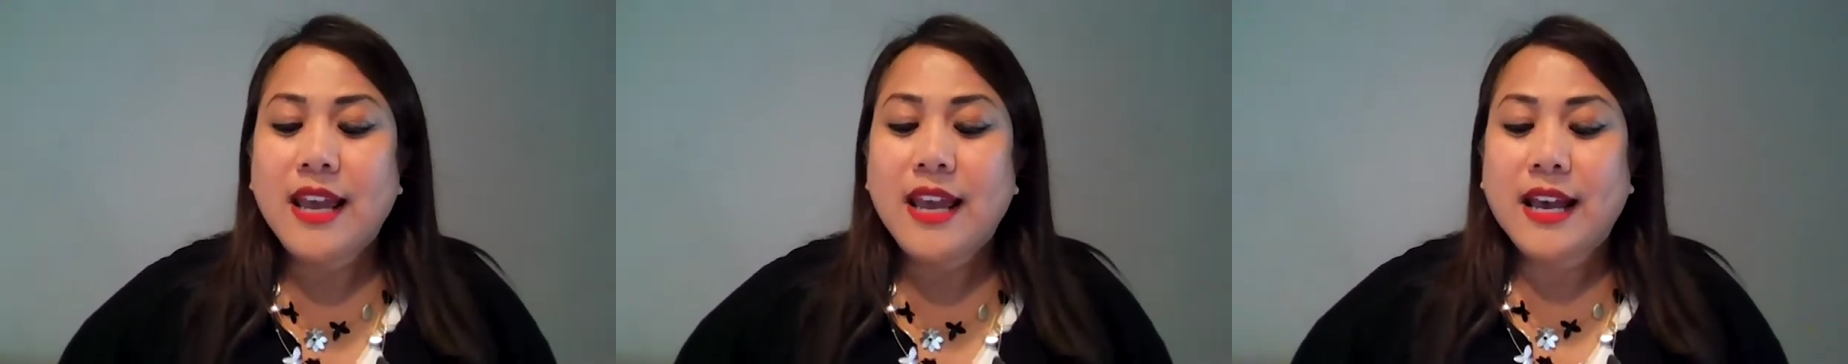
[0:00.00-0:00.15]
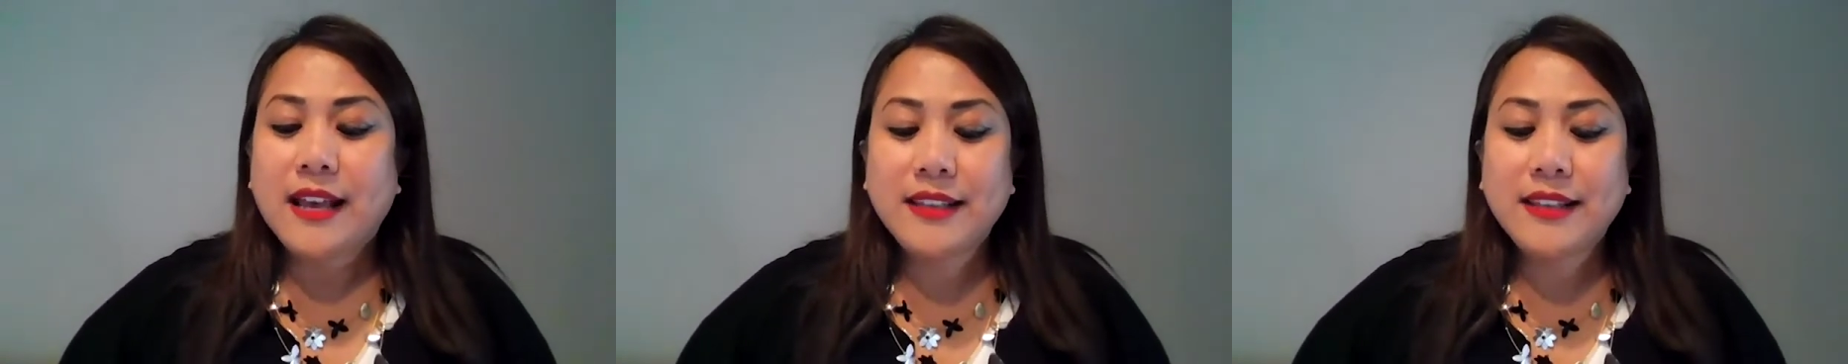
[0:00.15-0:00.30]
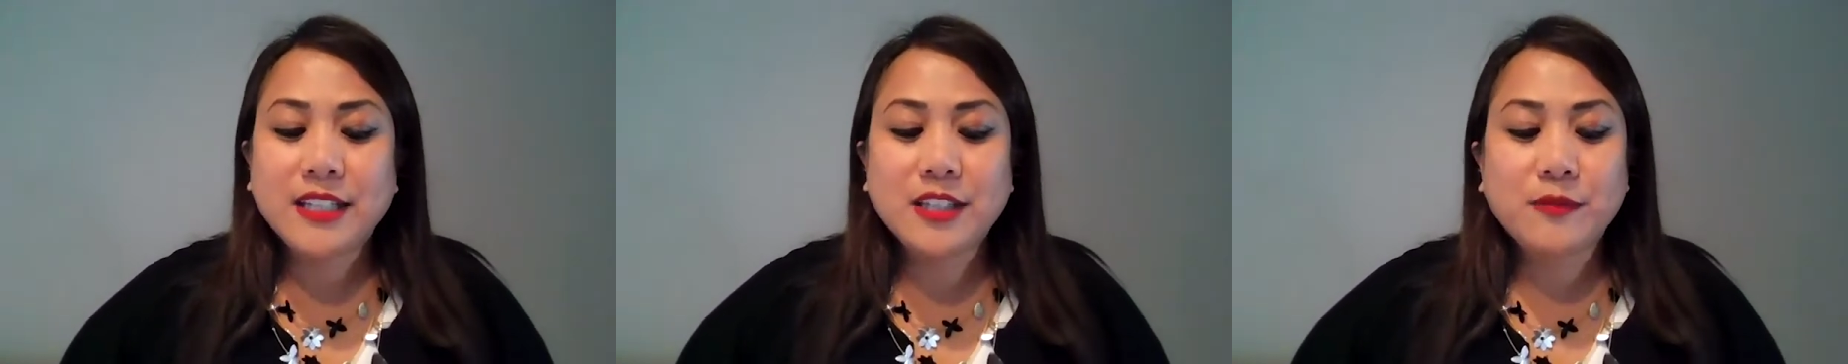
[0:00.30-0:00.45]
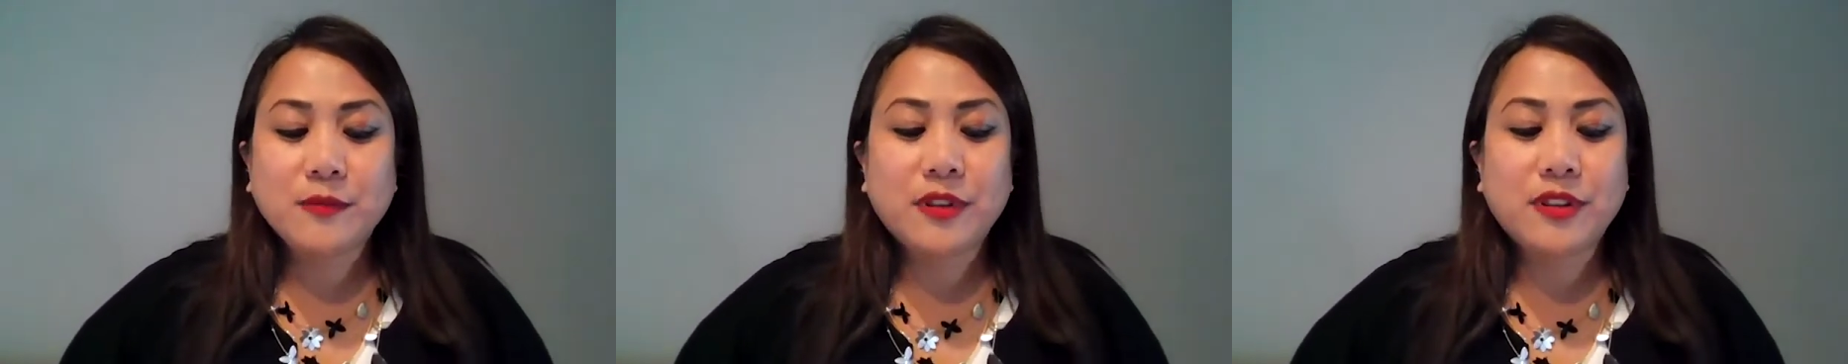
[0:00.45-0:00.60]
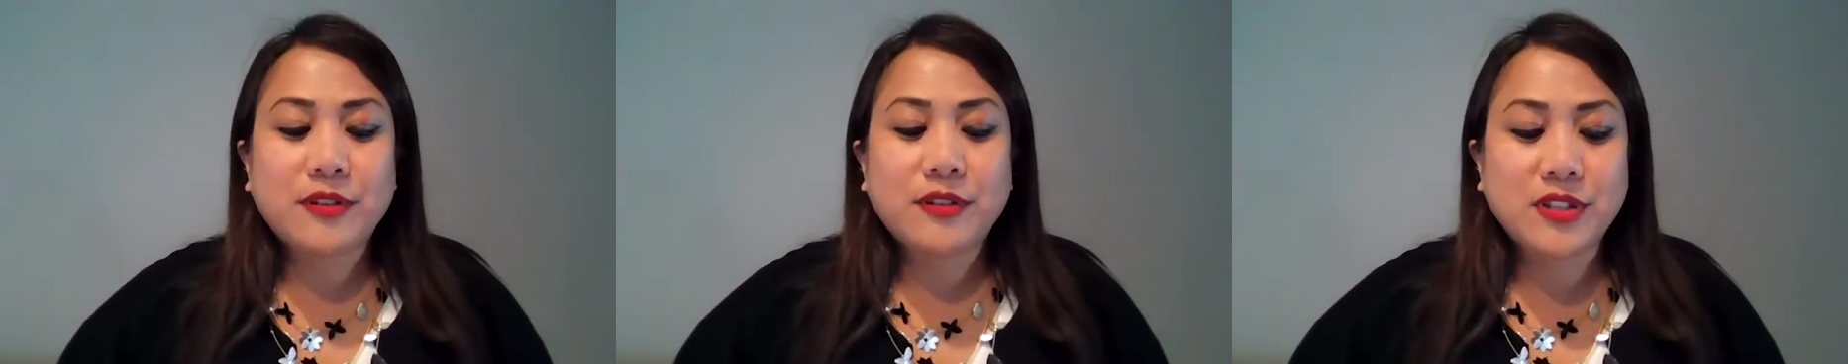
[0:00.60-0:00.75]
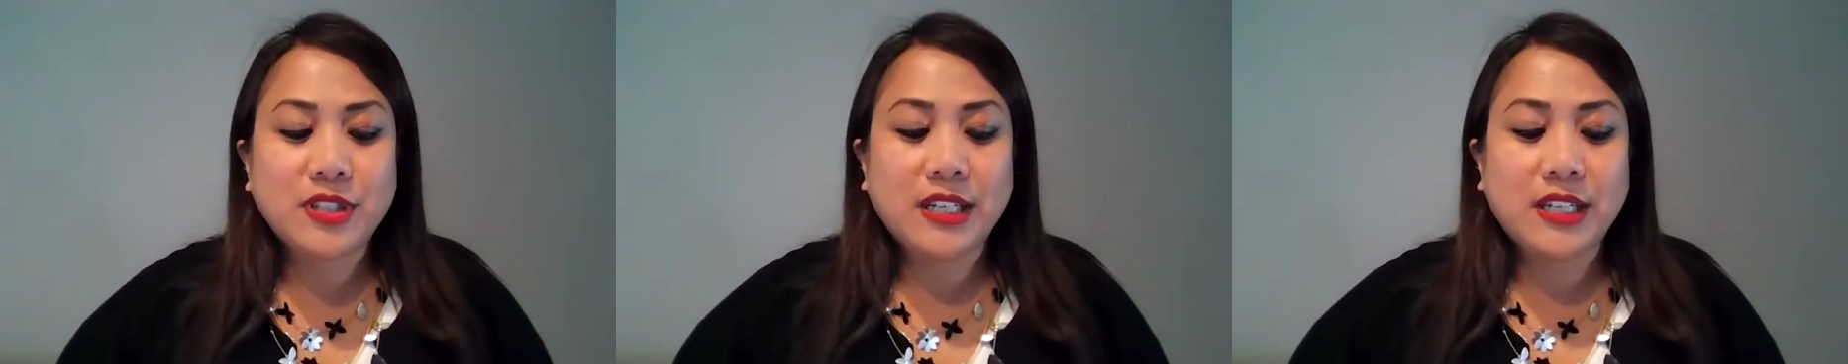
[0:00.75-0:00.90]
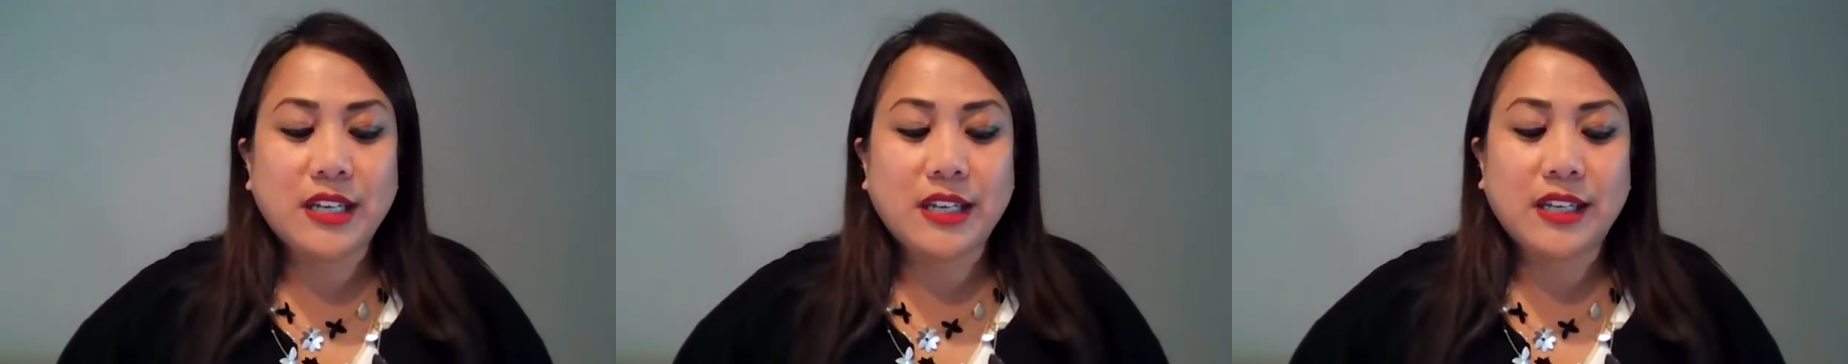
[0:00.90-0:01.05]
And that's what they're
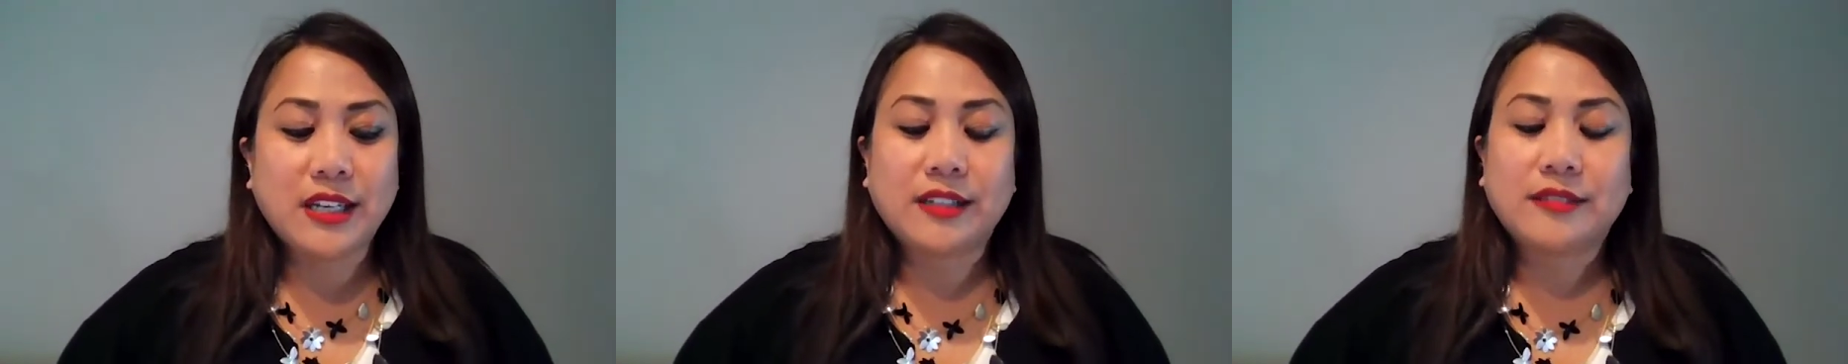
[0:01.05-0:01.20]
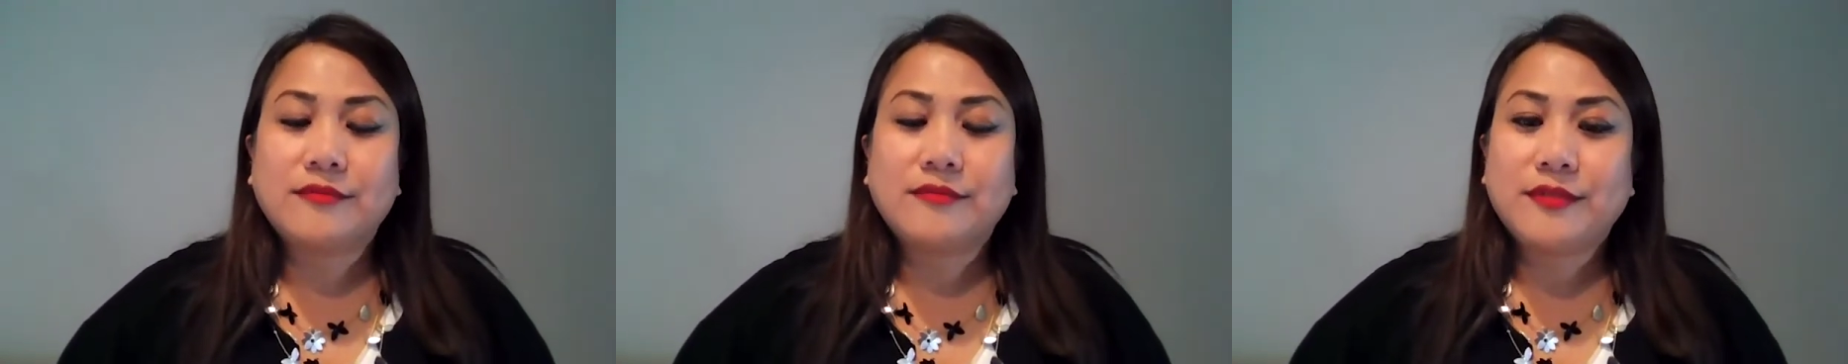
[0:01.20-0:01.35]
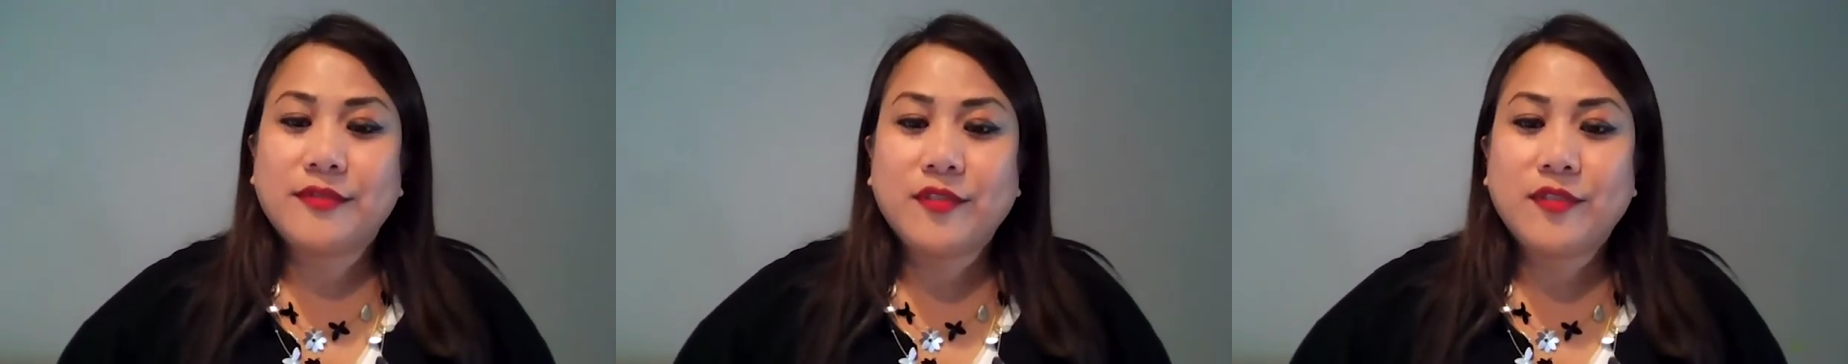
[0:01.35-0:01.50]
seeking